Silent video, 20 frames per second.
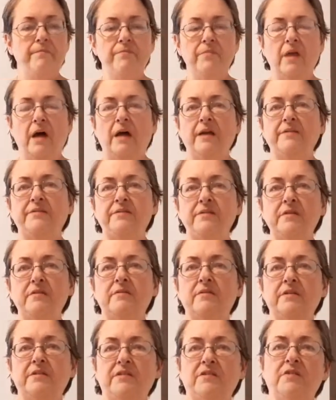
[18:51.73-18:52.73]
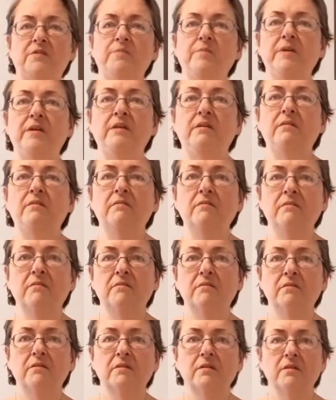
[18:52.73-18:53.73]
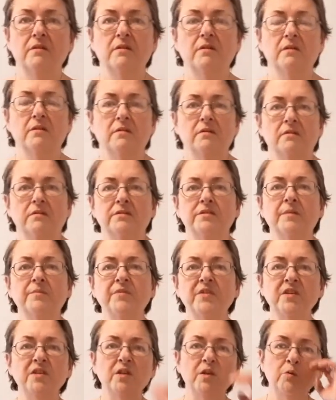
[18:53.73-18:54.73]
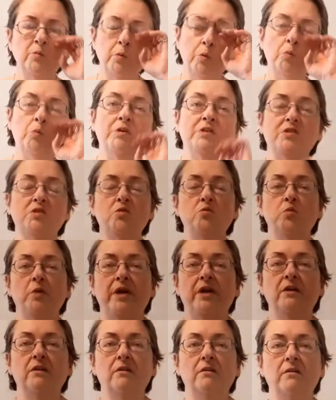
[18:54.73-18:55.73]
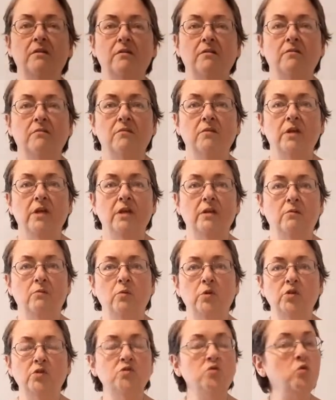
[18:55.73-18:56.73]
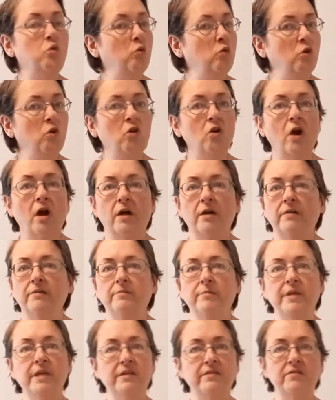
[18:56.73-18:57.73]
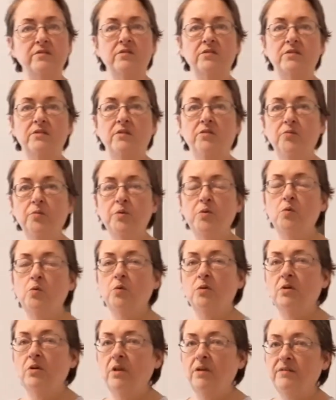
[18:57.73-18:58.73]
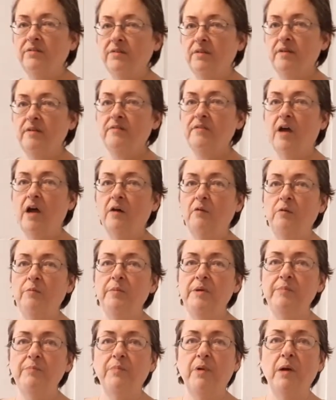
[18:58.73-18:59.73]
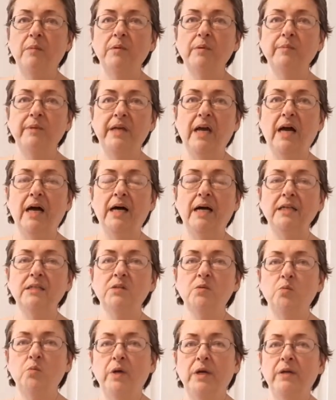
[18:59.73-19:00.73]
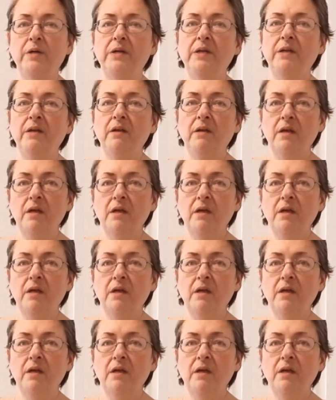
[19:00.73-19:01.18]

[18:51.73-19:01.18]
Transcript: I see this as being something that you would want to wear when it's cooler, uh, because it's the three quarter length sleeves. I would be probably hot to wear it